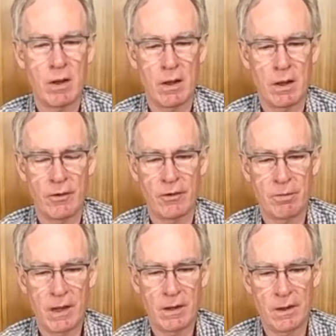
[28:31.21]
And I
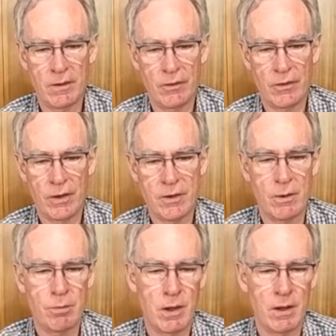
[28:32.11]
suspect that this is their top one.